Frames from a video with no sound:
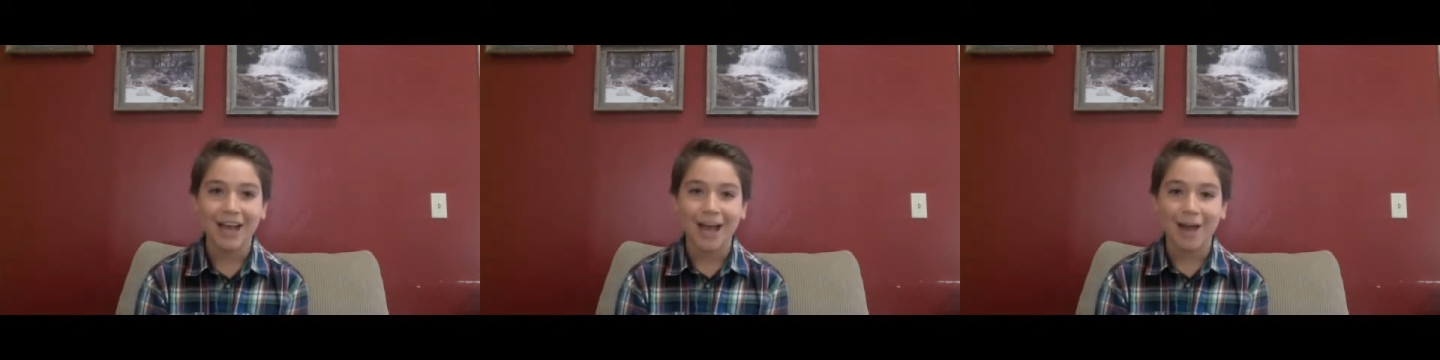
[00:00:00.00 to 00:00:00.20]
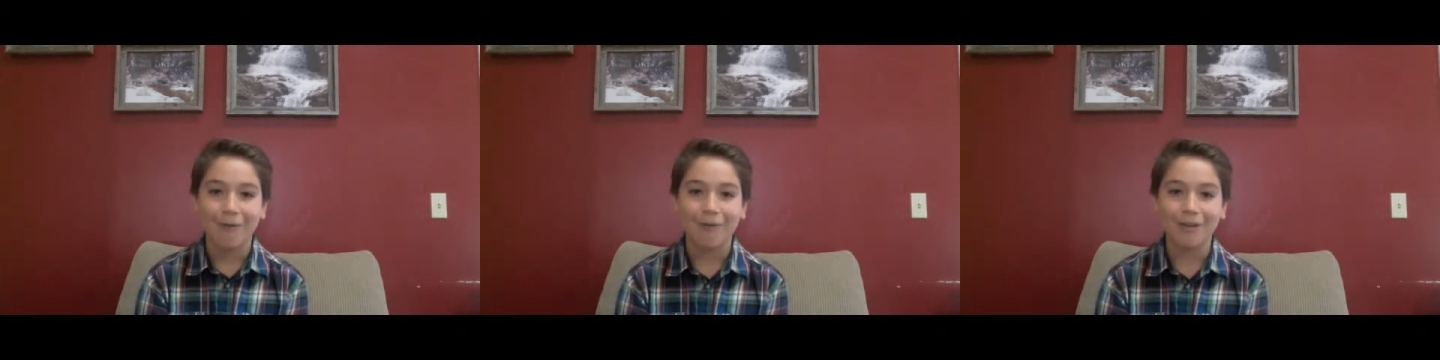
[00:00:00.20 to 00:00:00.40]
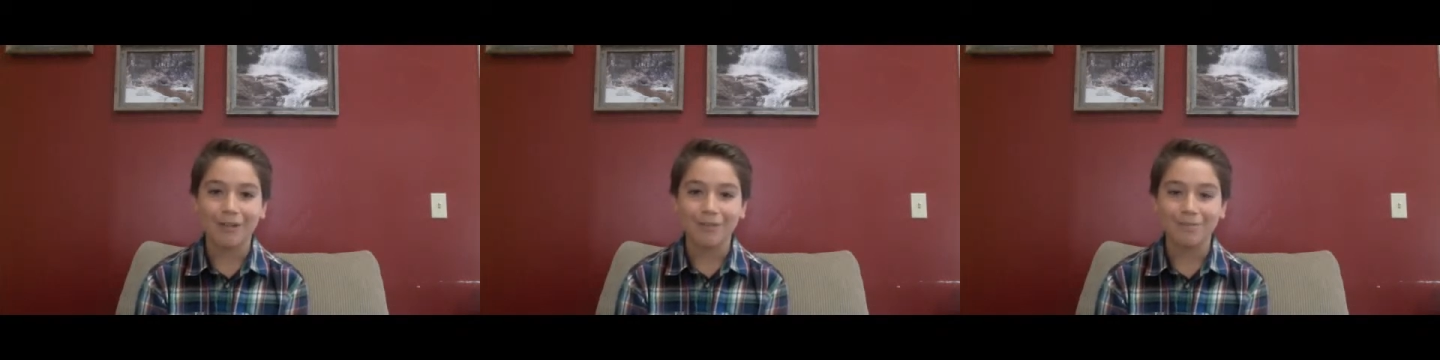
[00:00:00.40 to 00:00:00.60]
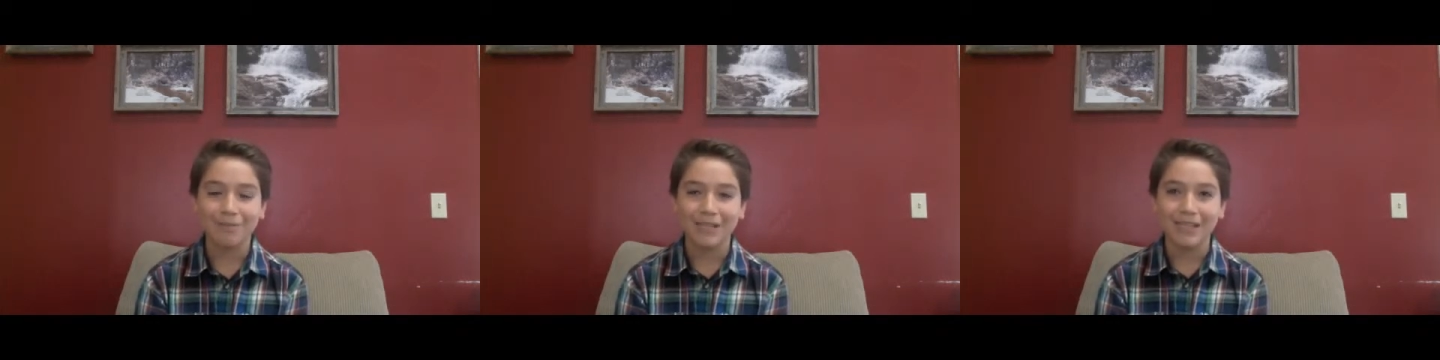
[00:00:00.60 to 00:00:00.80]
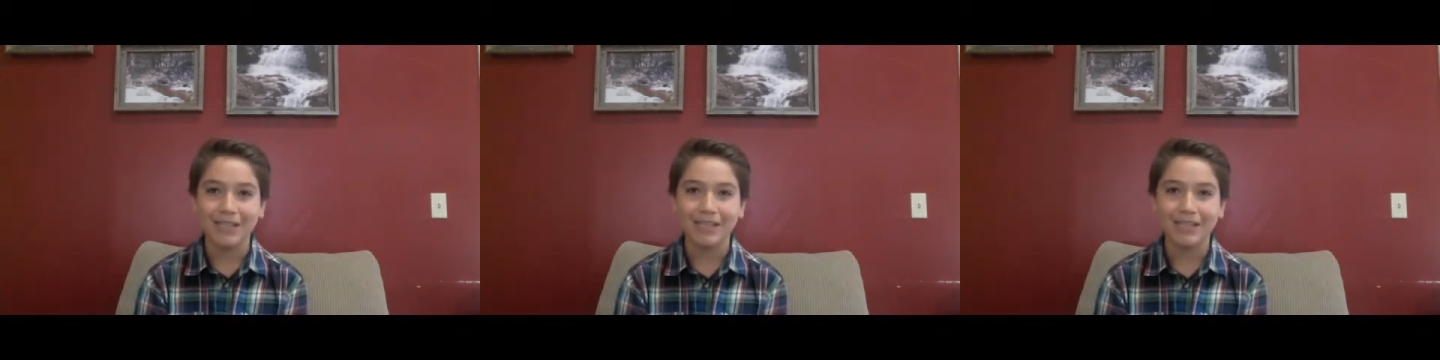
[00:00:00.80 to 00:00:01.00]
I want to
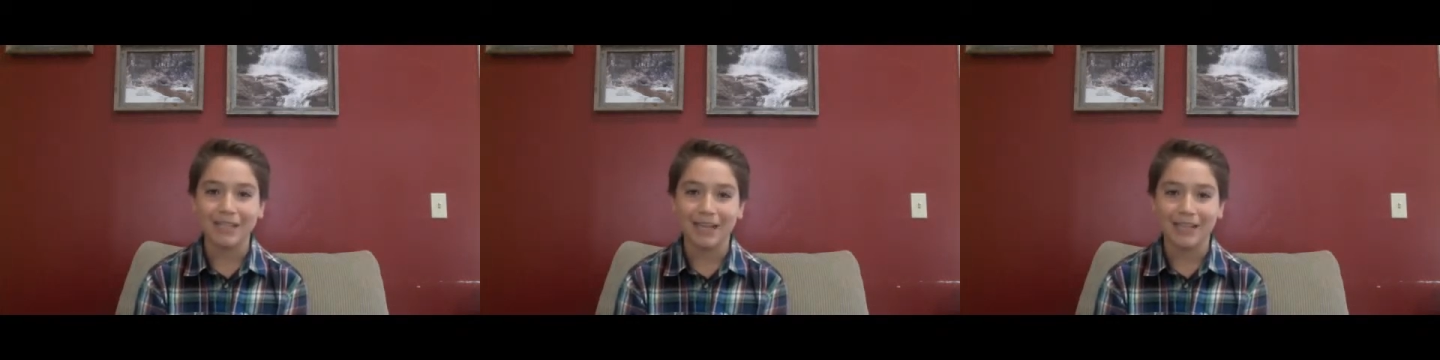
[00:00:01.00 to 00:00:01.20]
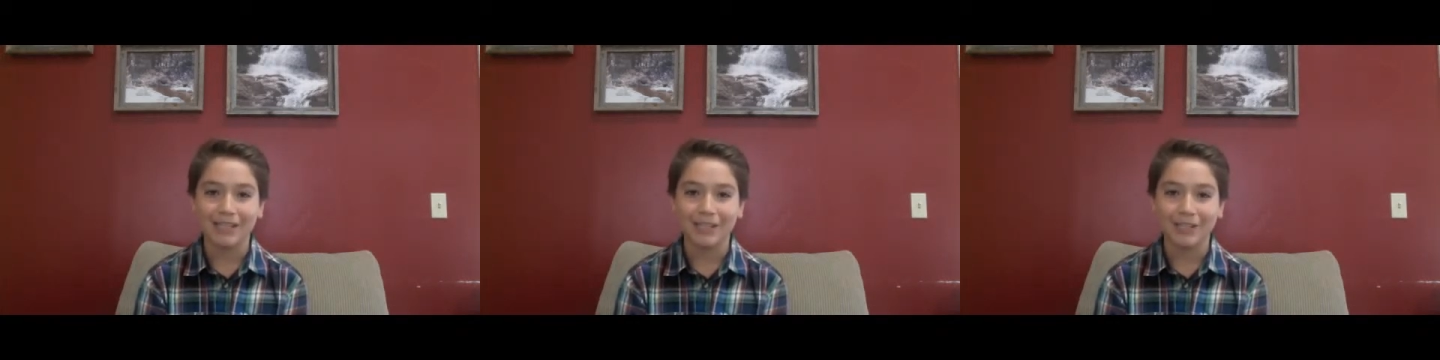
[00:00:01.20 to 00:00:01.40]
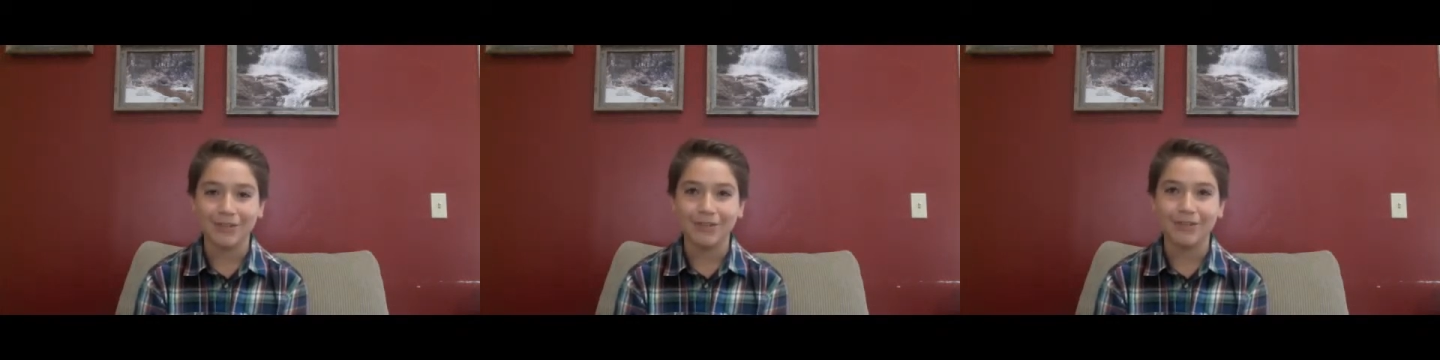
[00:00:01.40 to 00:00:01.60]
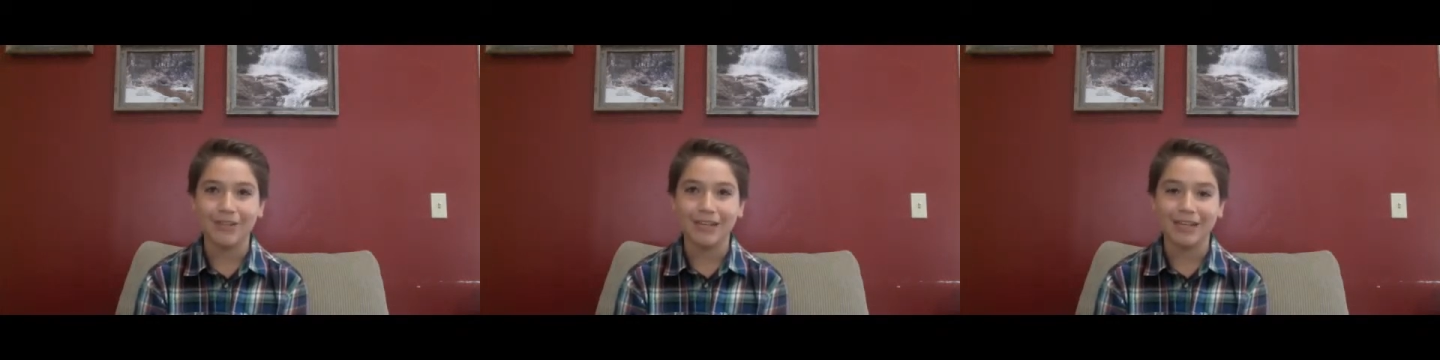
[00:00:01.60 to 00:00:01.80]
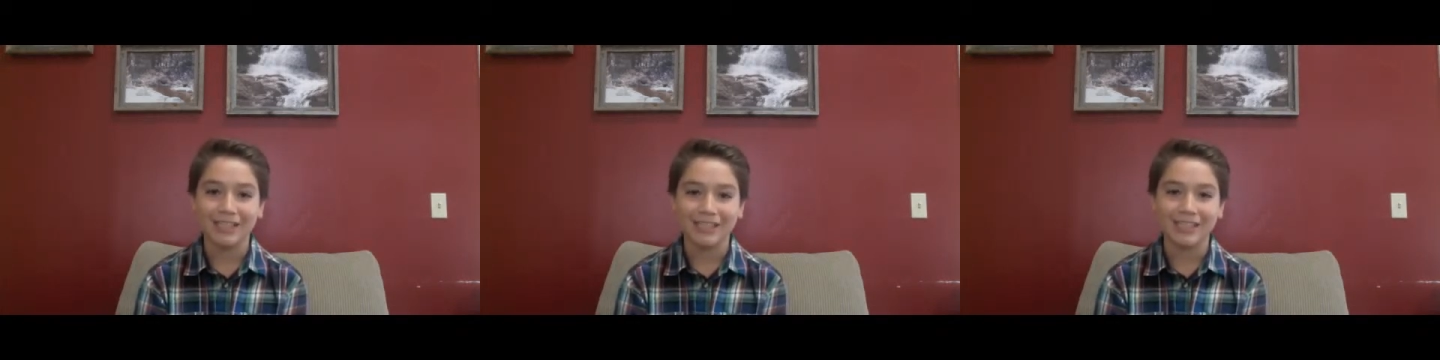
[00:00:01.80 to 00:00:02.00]
be like you,
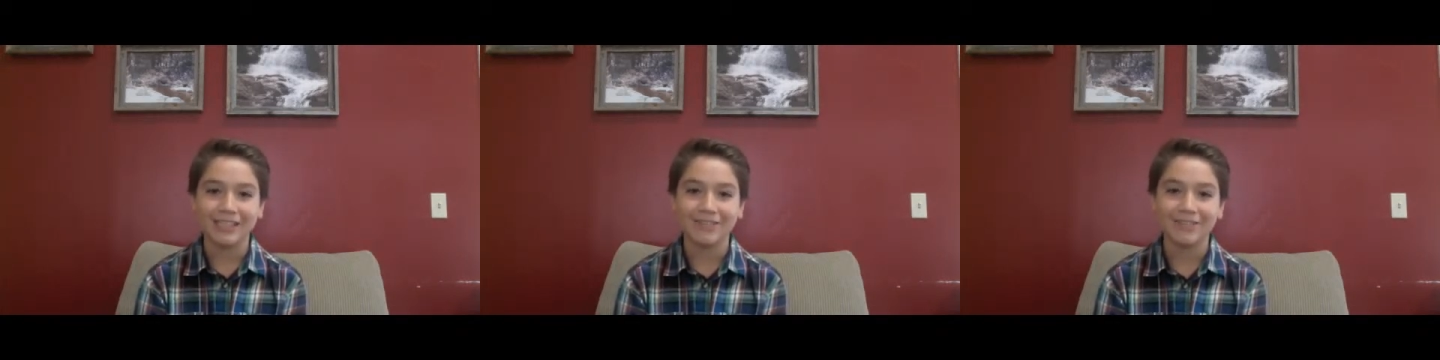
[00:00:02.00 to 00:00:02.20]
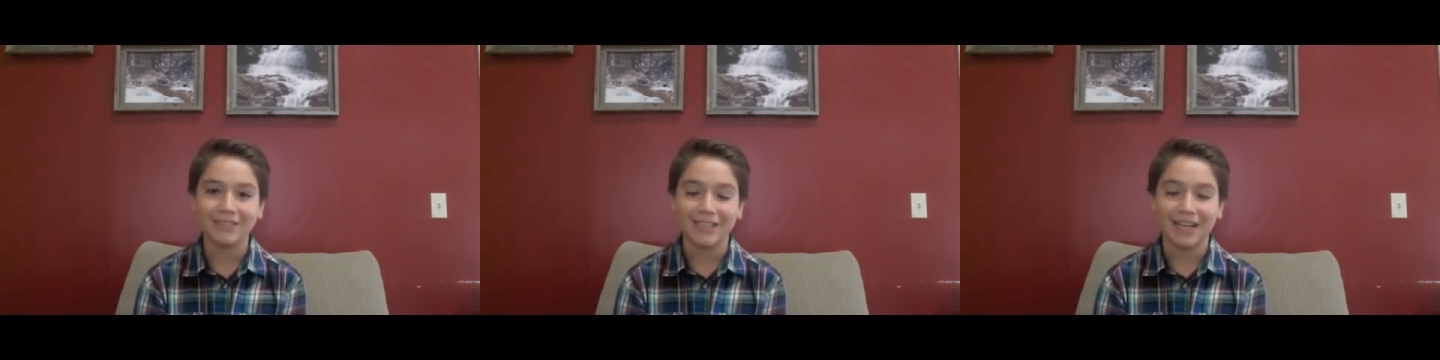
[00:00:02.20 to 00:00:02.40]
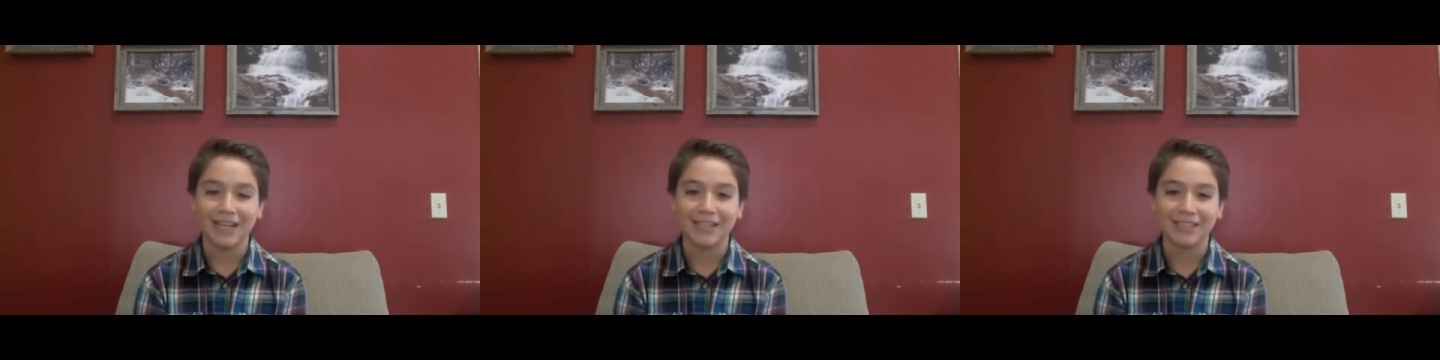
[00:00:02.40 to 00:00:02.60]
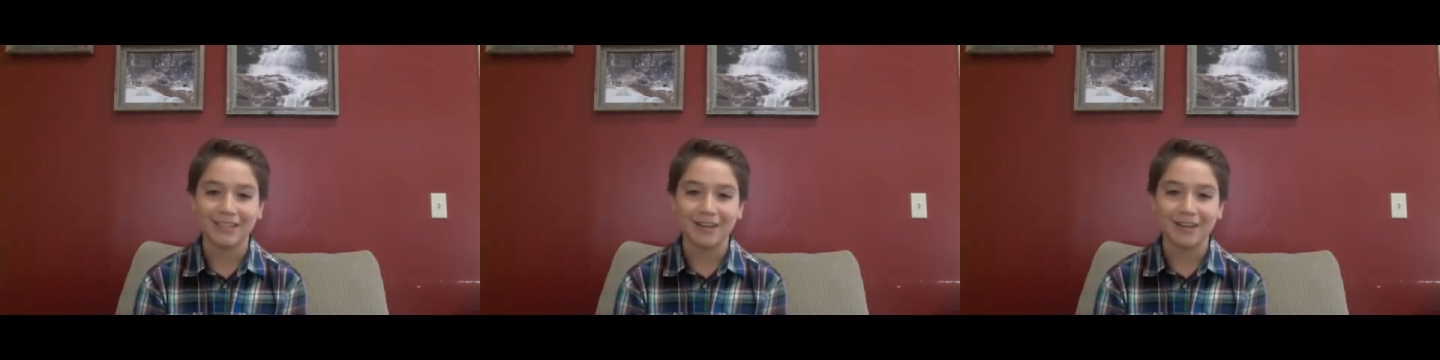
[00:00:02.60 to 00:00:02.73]
a chief science